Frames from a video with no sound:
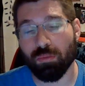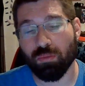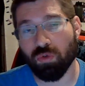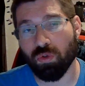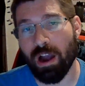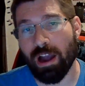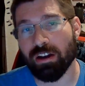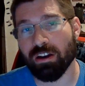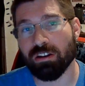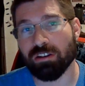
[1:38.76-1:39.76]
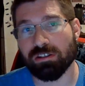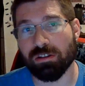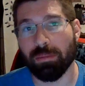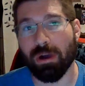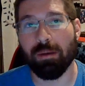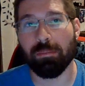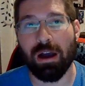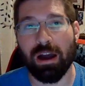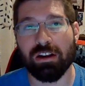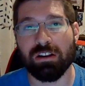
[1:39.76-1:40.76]
prior to Bob
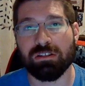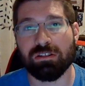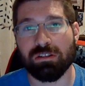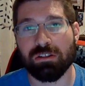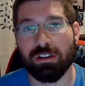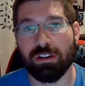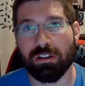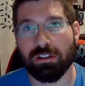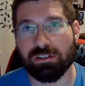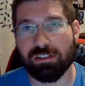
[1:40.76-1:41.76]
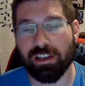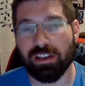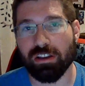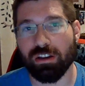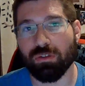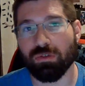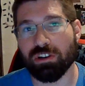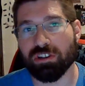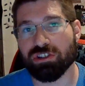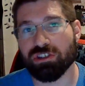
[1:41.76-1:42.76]
Myers taking over
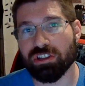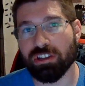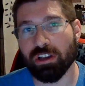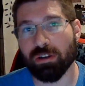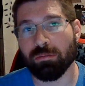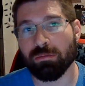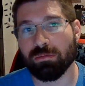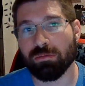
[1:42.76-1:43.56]
as GM.